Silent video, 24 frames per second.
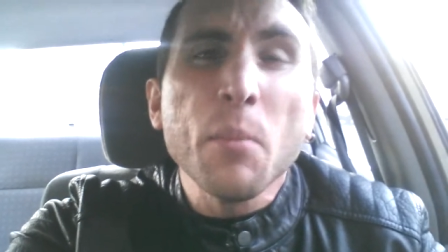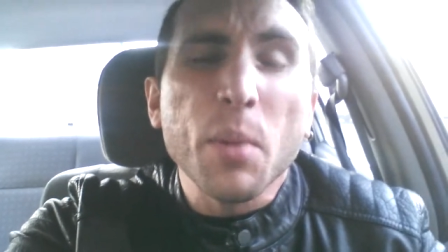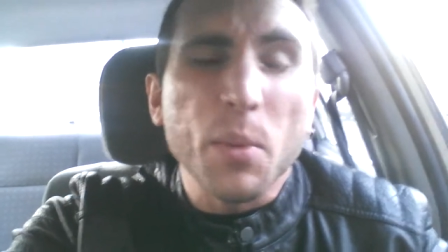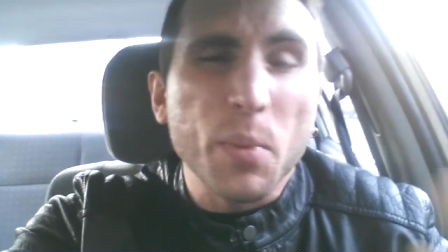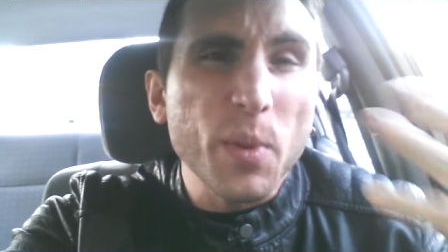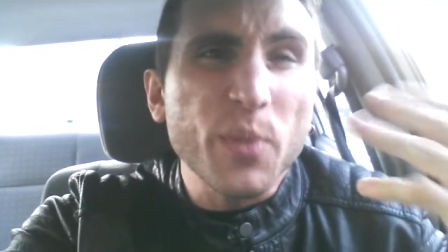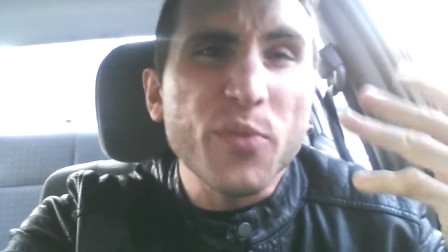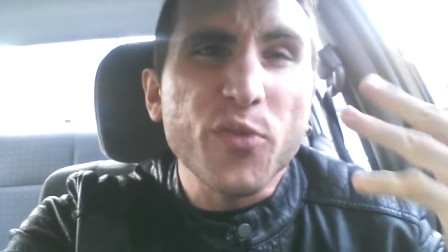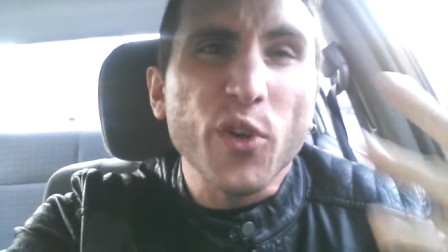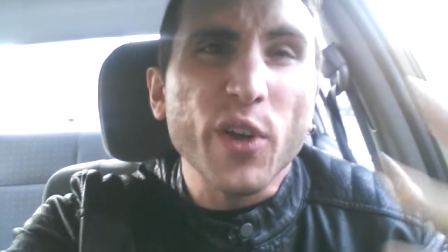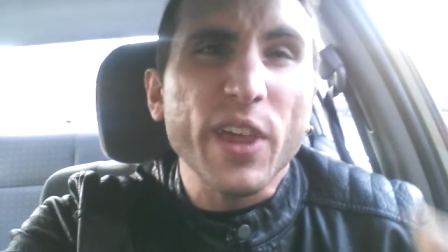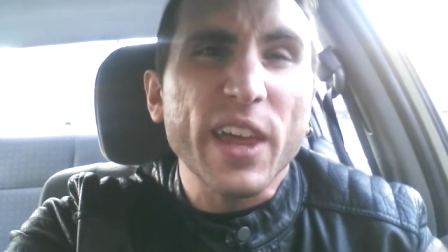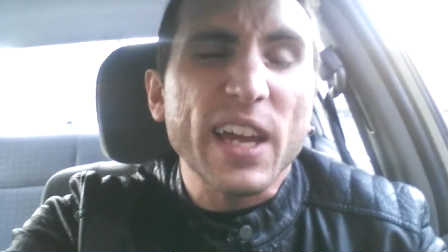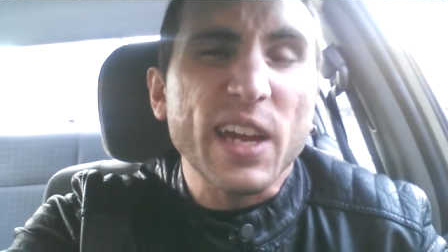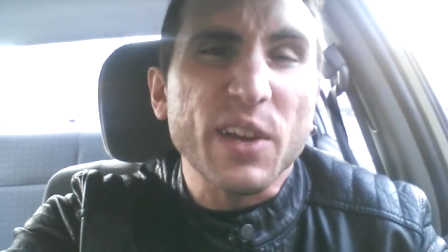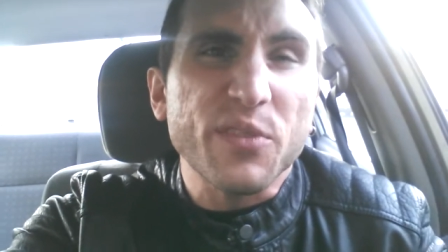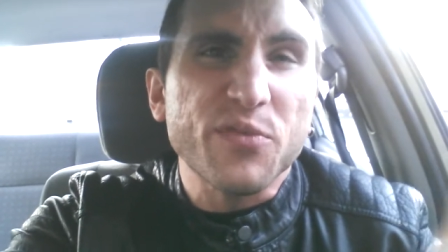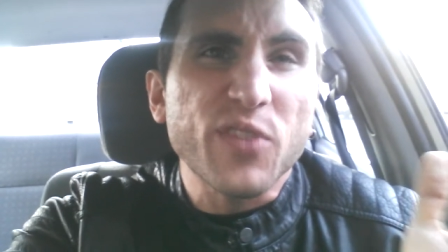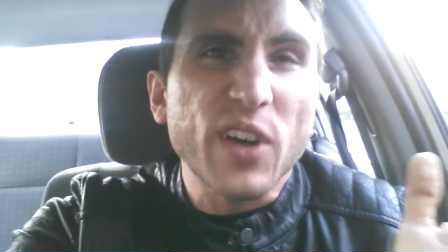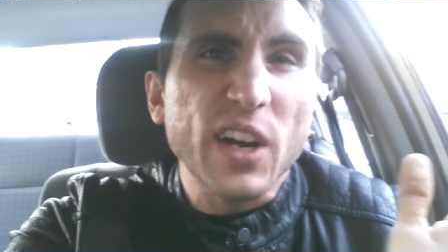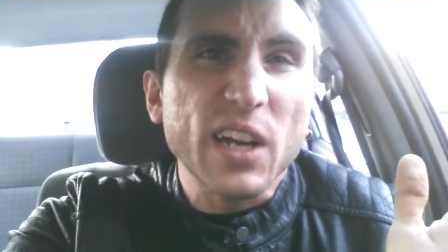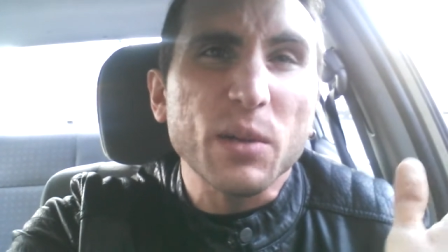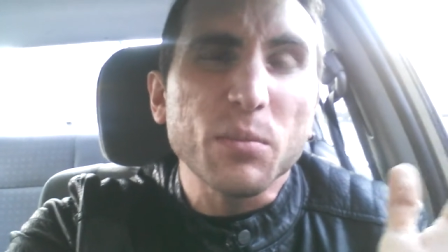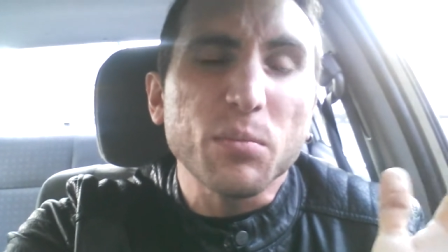But before they can
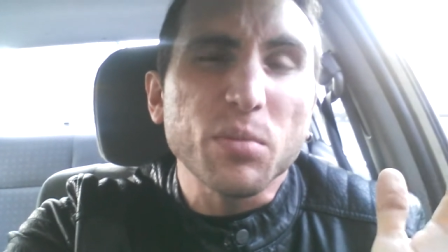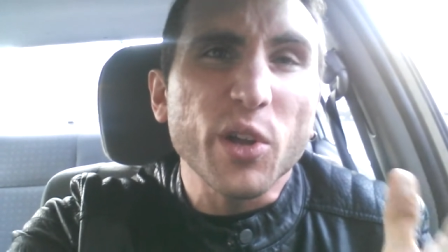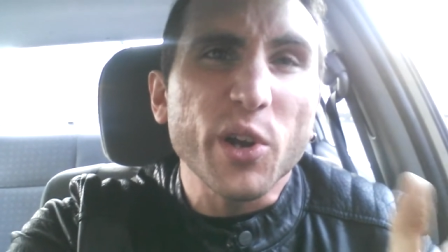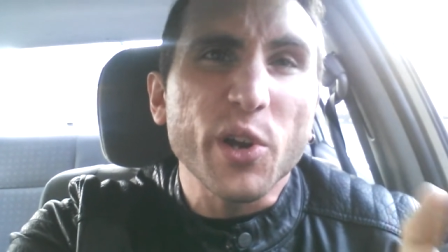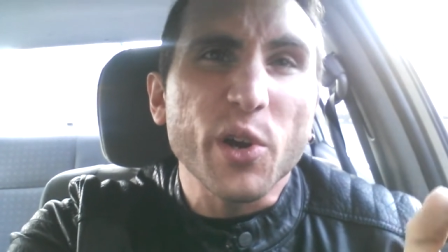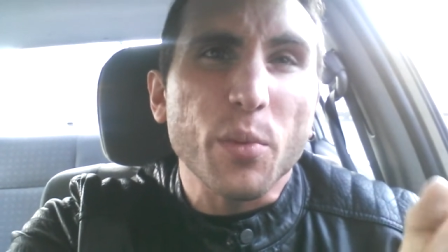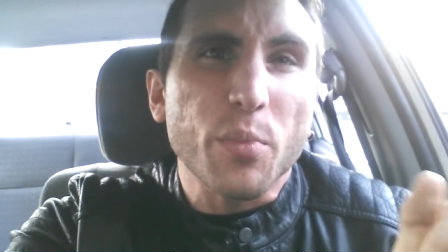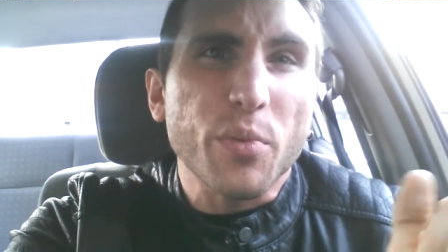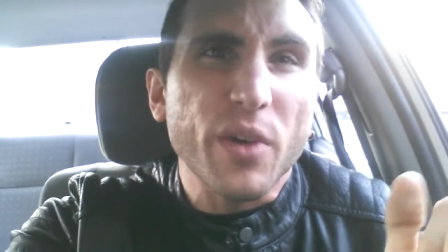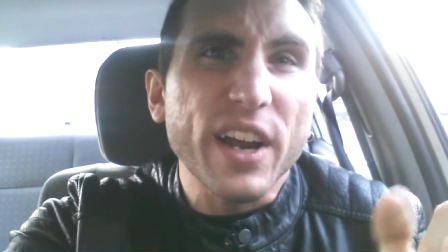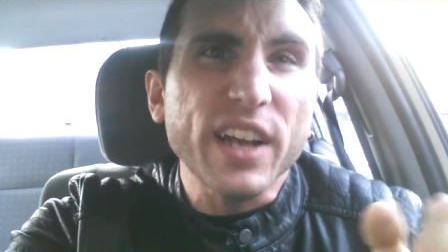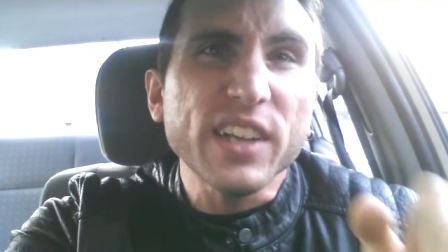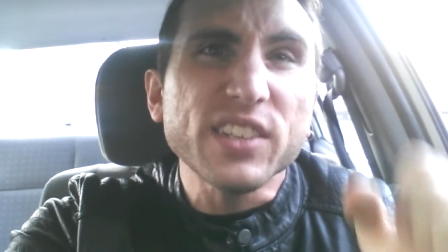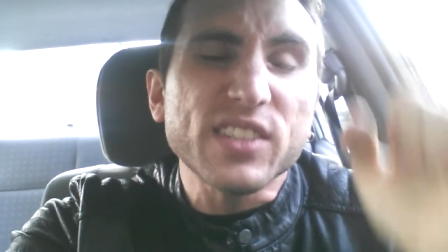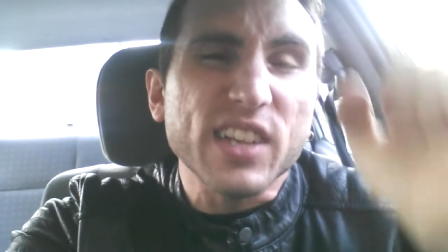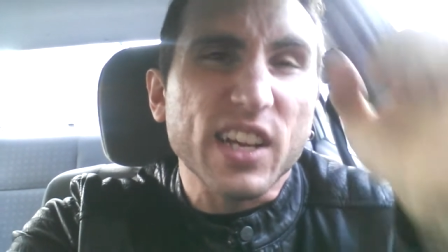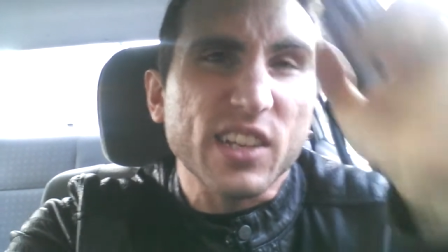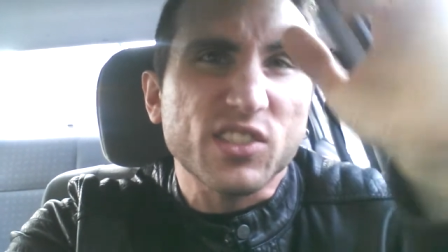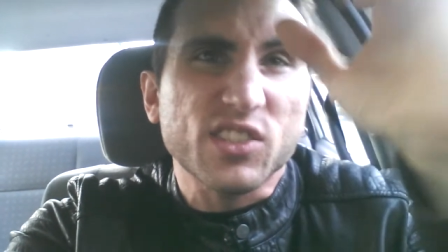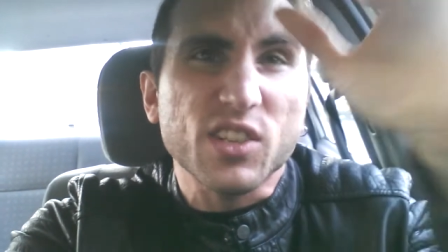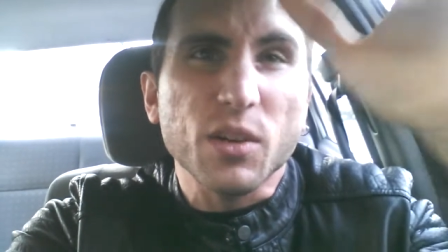fucking blow your brains out,